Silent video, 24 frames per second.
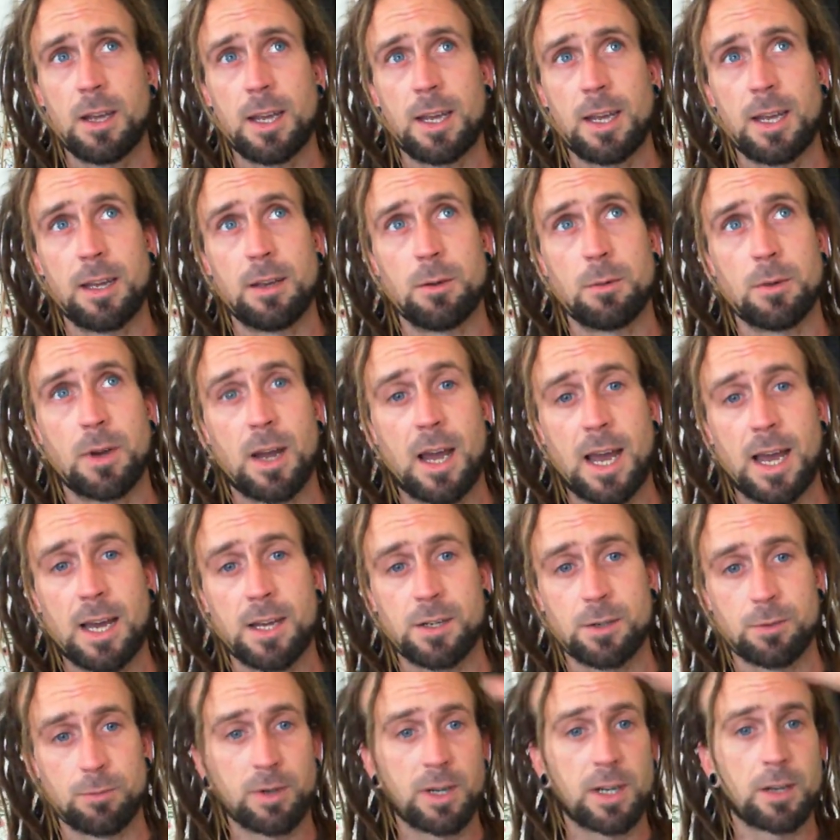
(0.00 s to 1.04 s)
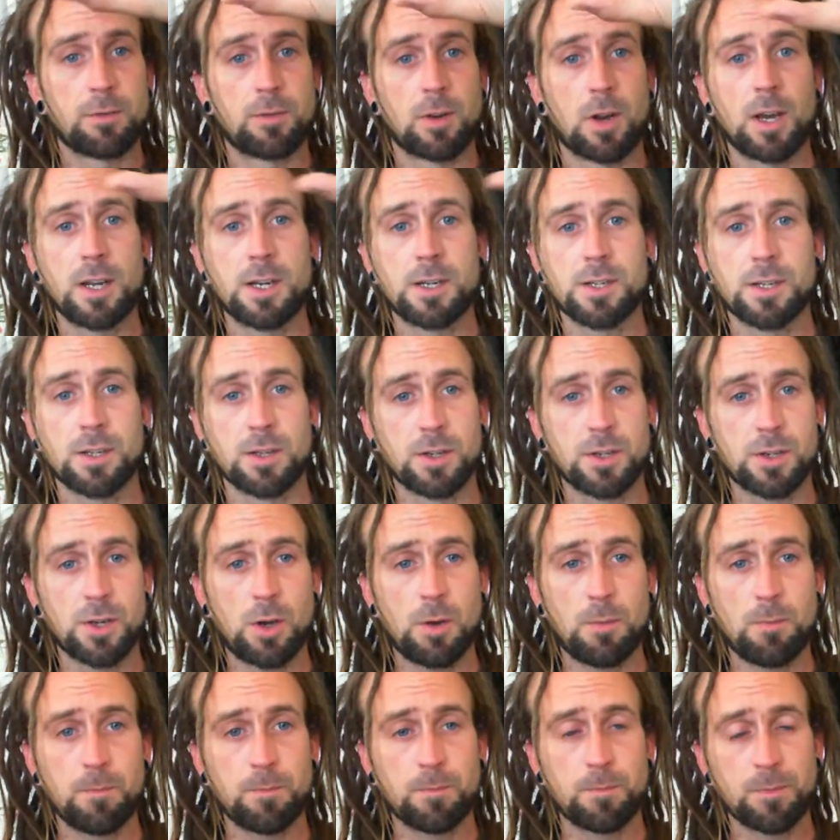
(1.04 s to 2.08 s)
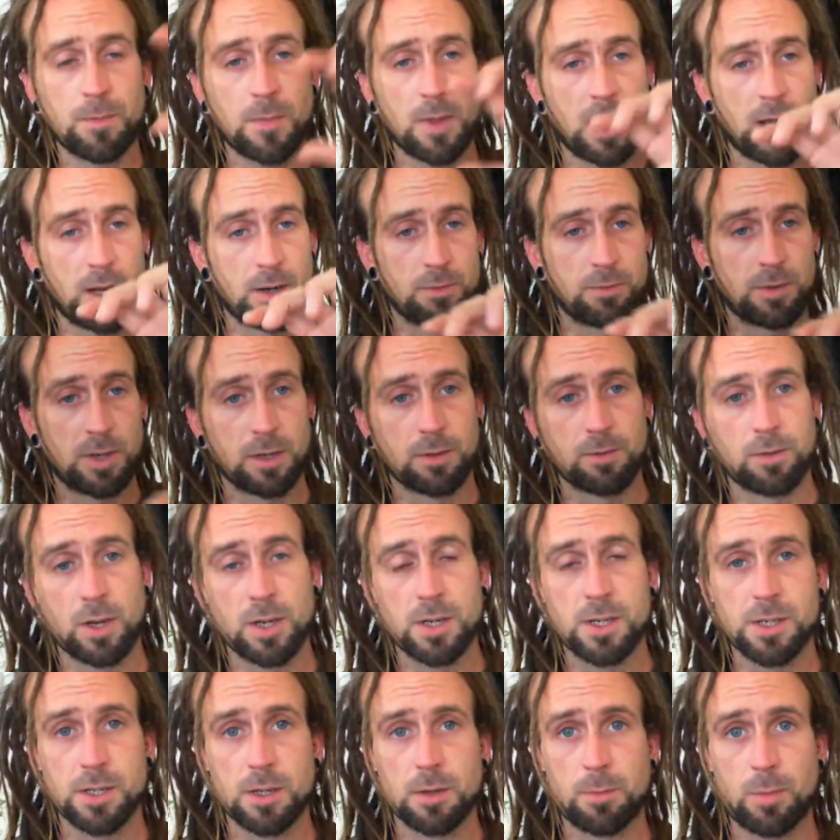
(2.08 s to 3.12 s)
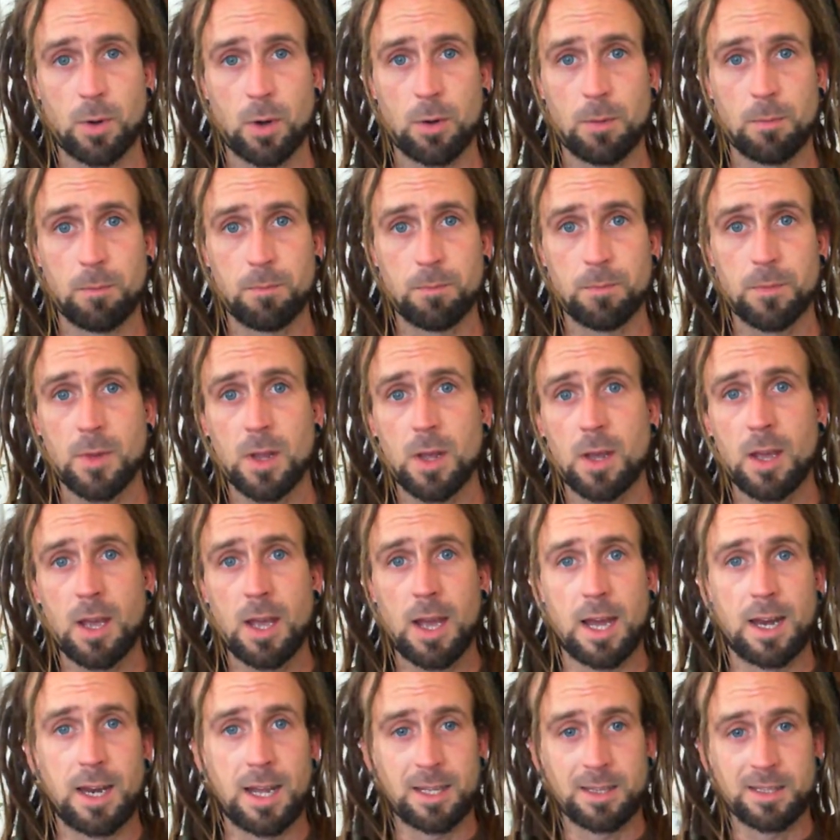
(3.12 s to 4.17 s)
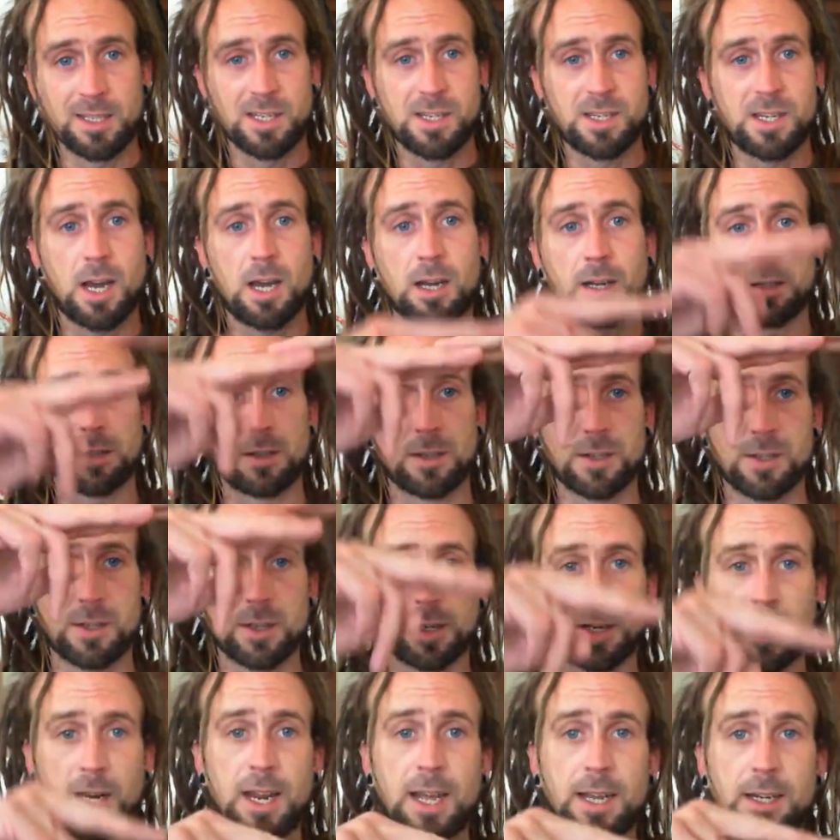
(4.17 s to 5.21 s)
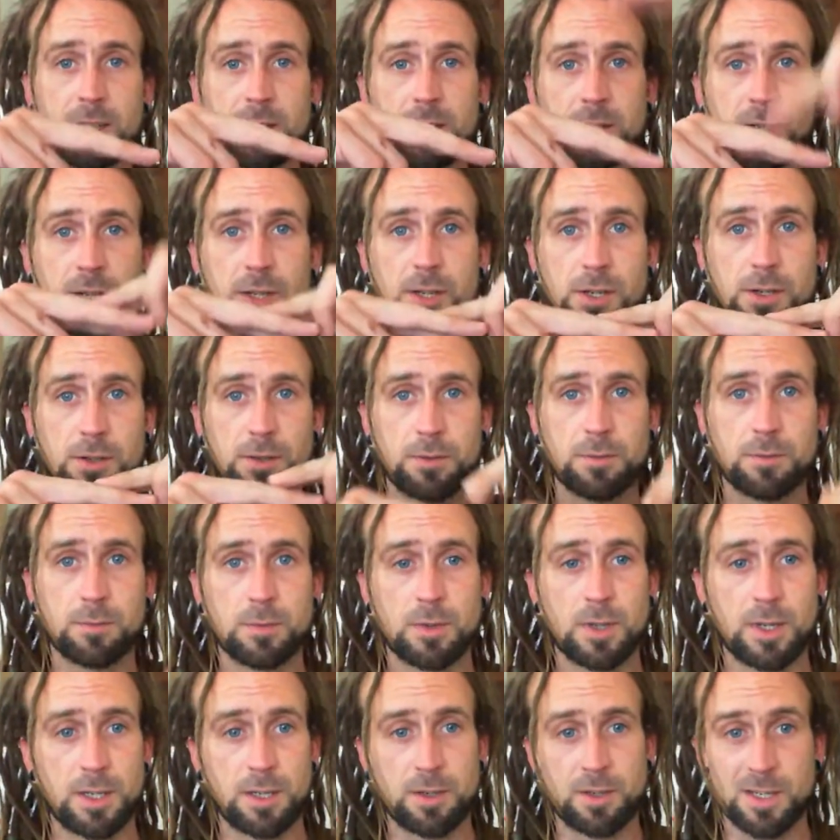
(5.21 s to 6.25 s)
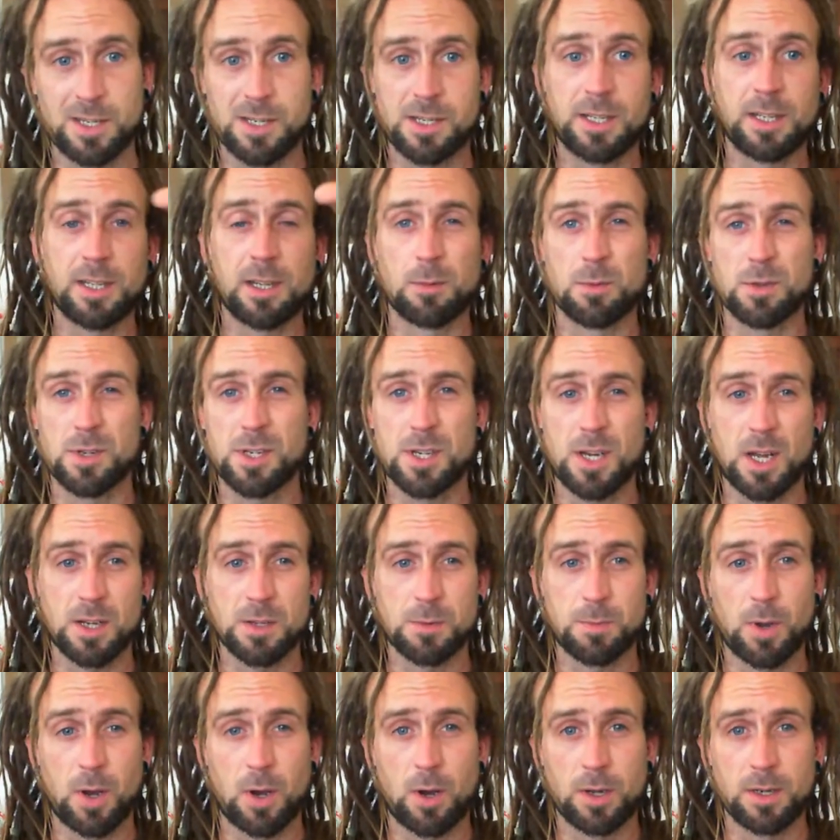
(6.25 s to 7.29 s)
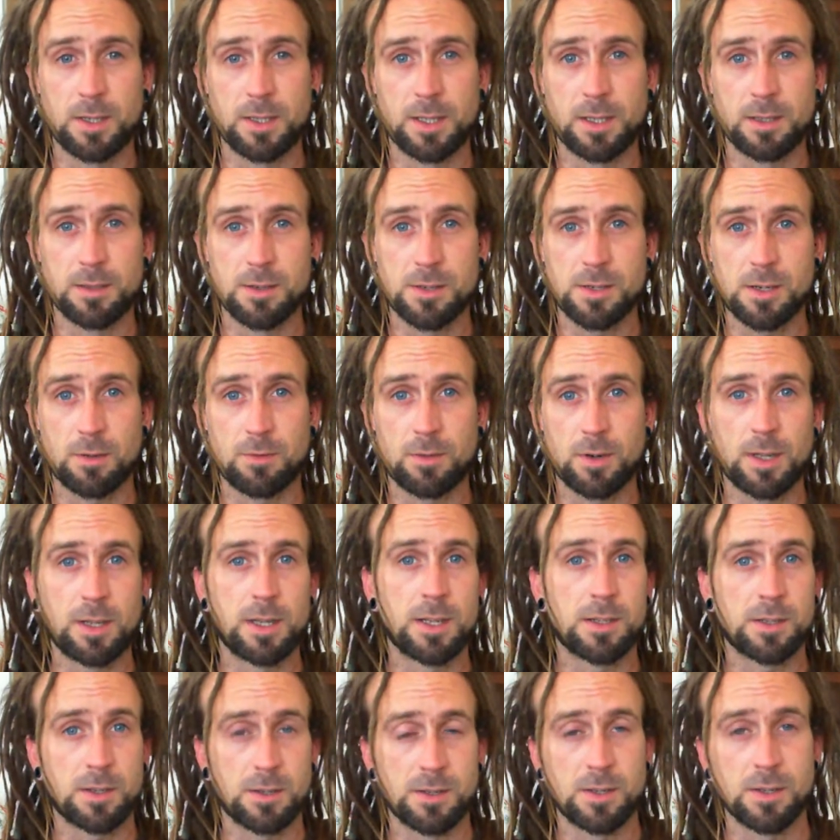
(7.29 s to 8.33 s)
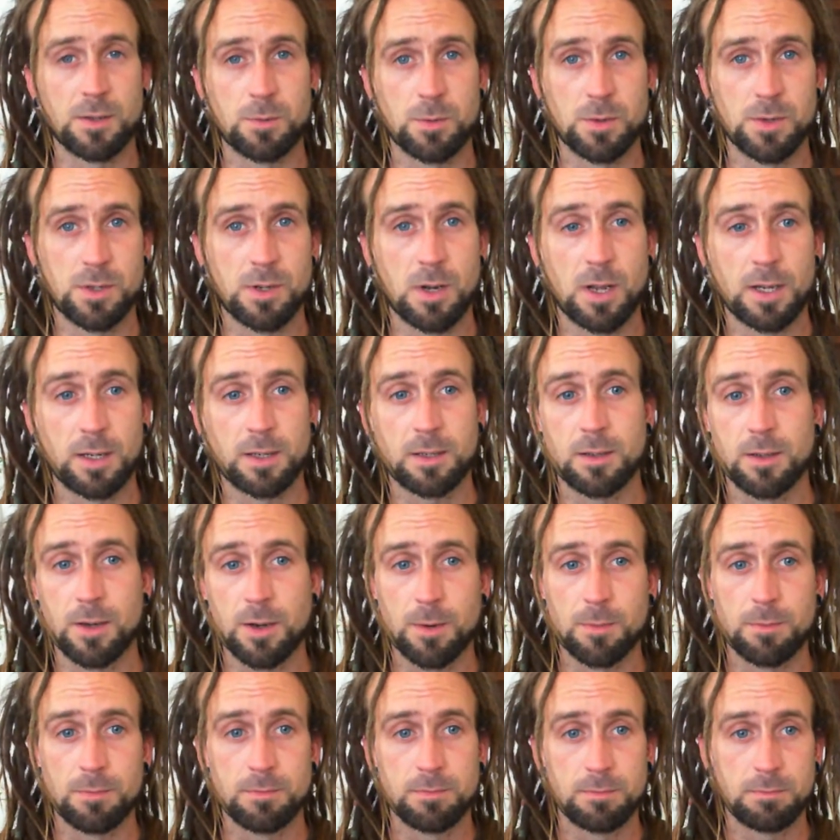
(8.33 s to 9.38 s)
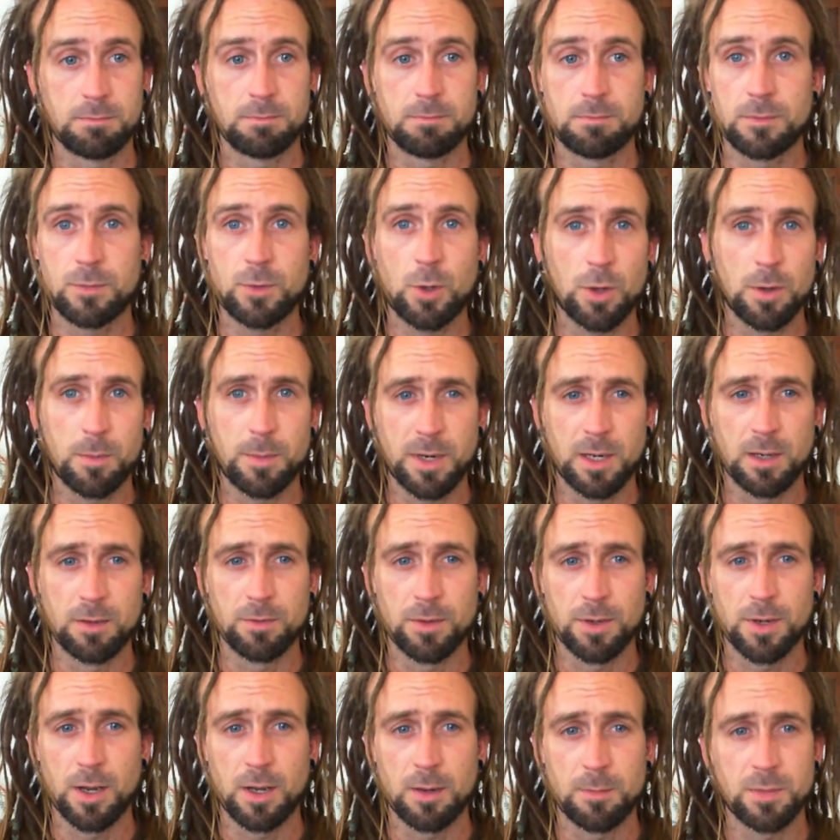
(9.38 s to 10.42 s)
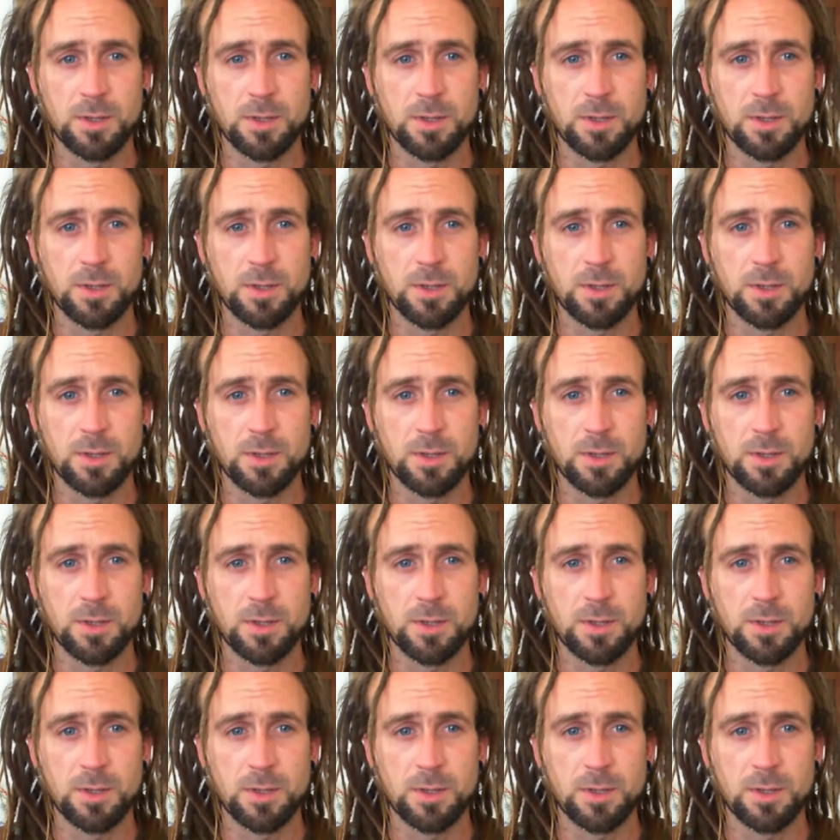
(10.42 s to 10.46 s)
It had a ring of lights at the top and a ring of lights at the bottom, and it had this darkness that connected the two. And you could see there were stars behind it and stuff like this, because this was like not the middle of the night.